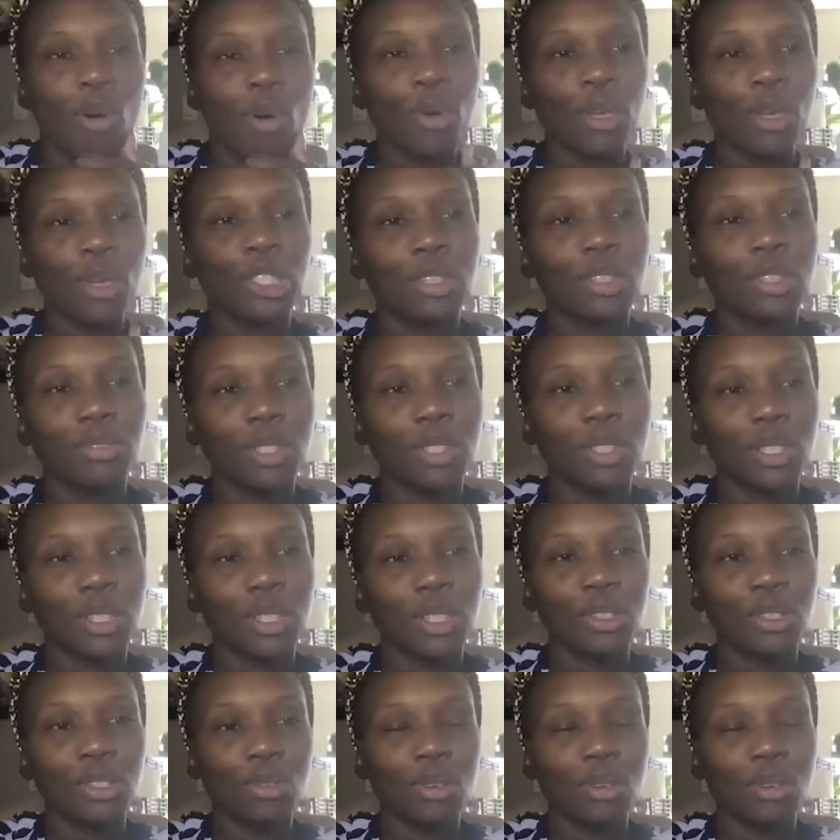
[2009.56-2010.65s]
we shift to the
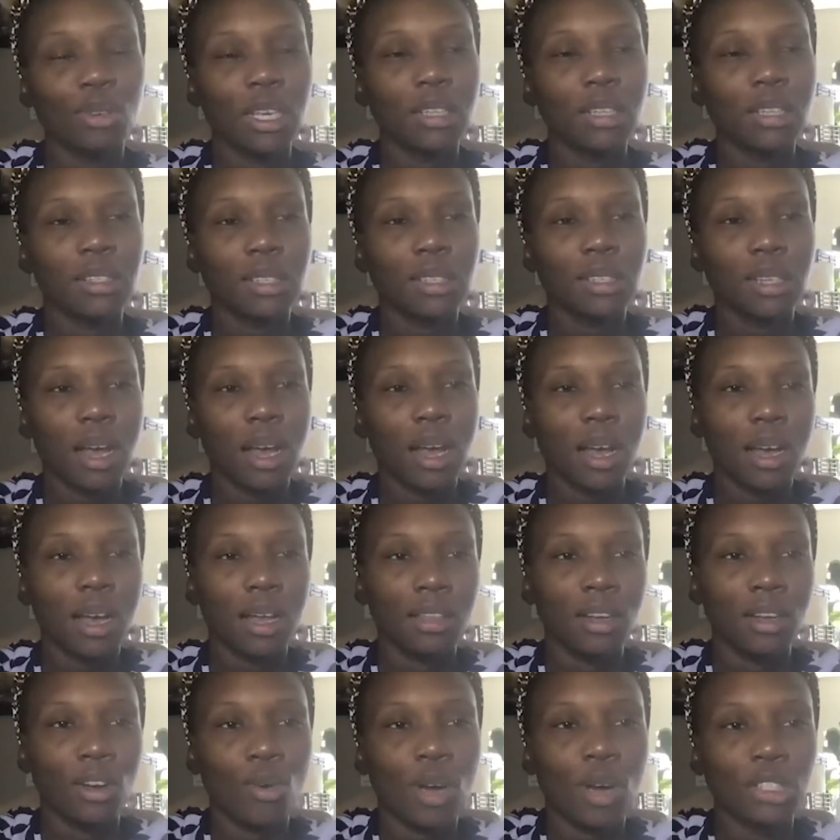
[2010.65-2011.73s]
students,
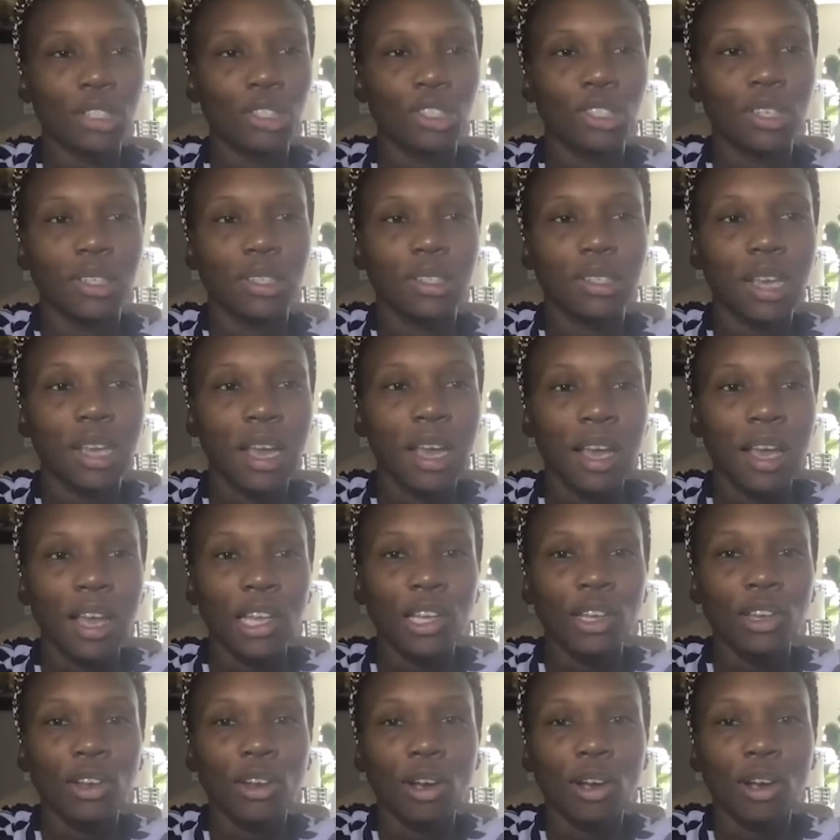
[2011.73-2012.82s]
their questions,
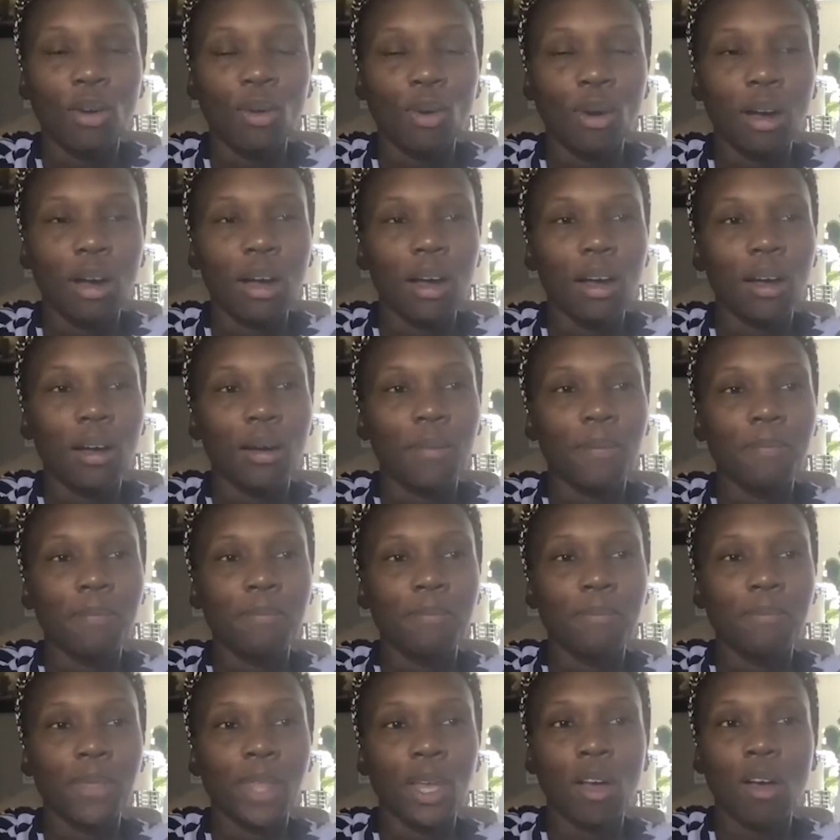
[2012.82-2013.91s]

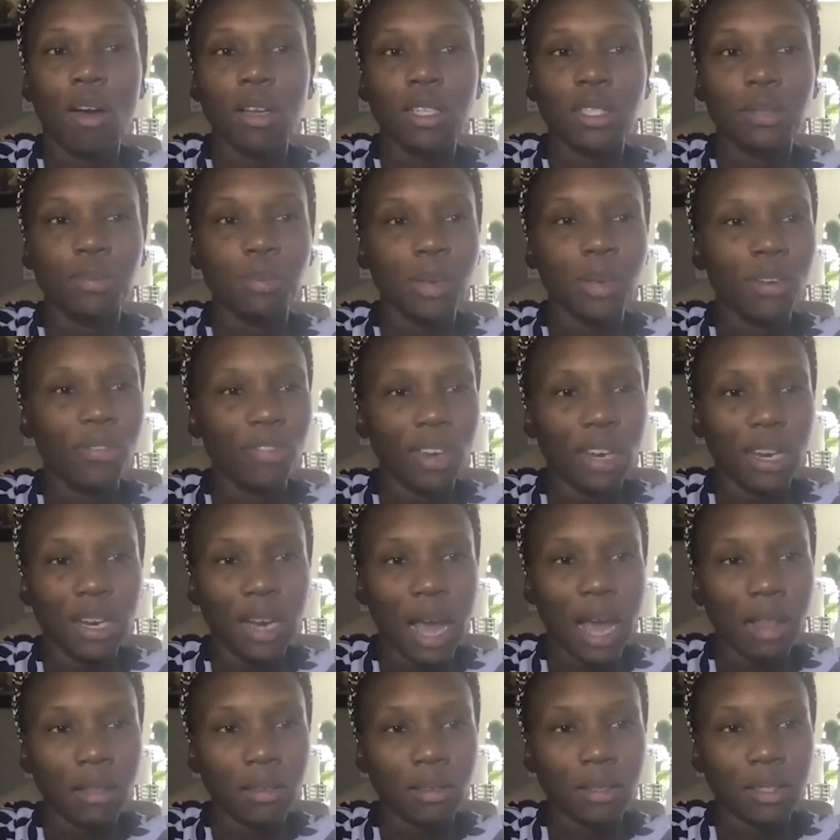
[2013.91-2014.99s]
the cost benefit
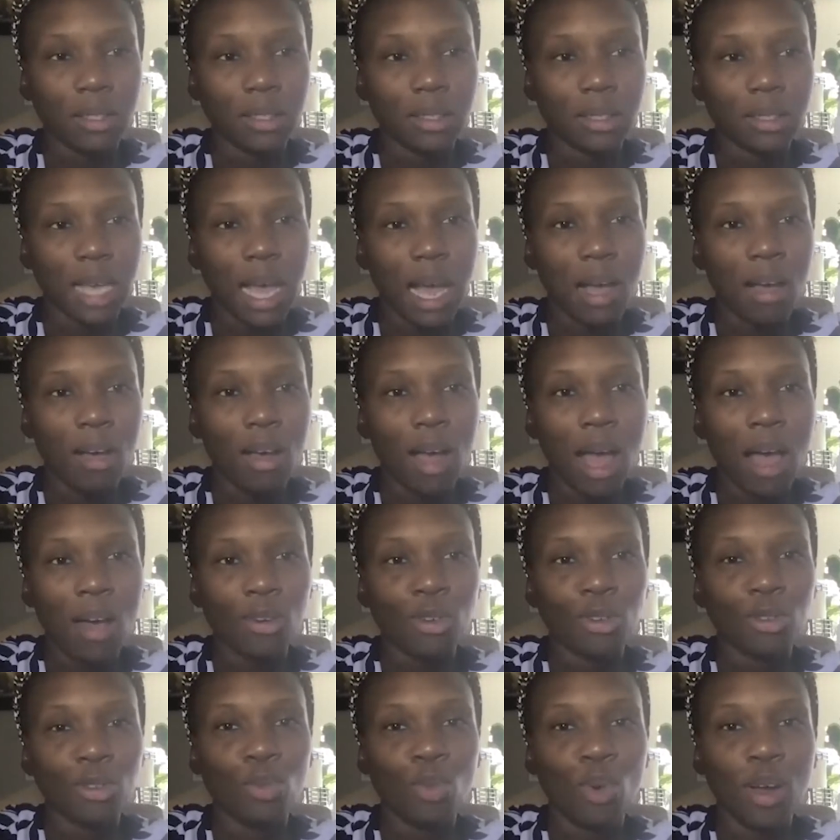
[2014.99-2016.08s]
analysis, how
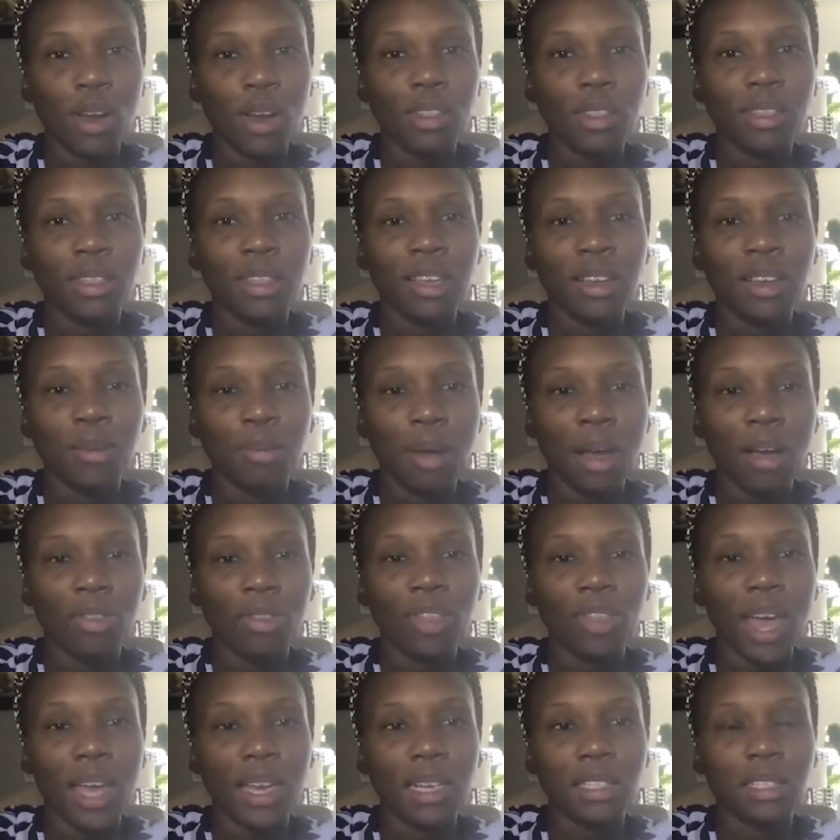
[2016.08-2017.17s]
does one think about
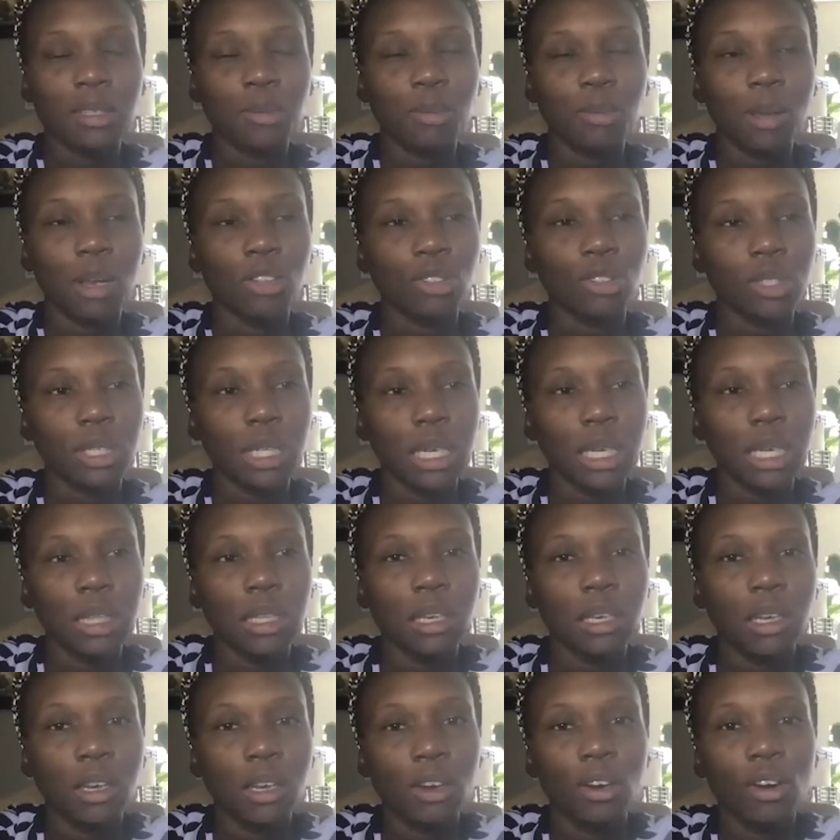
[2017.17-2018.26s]
that, especially in the
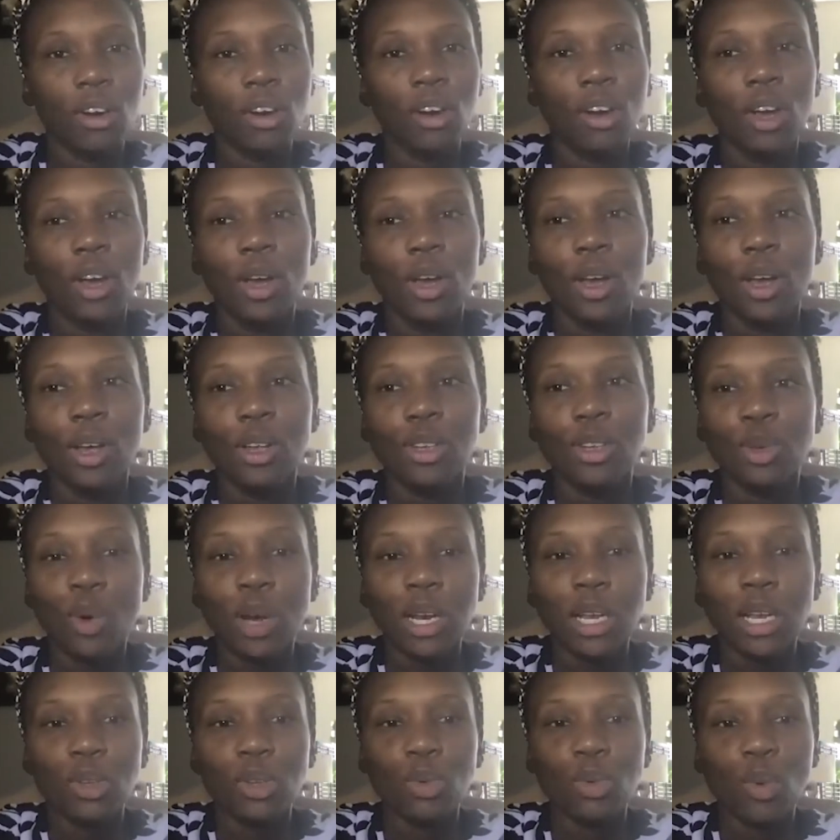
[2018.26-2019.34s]
year
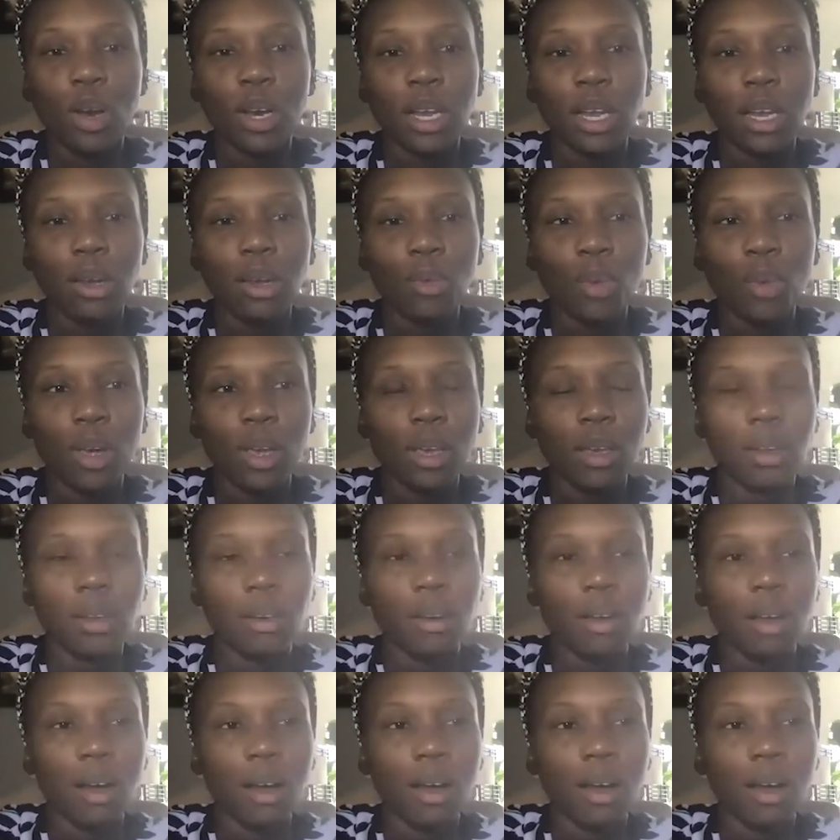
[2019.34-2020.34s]
2020 when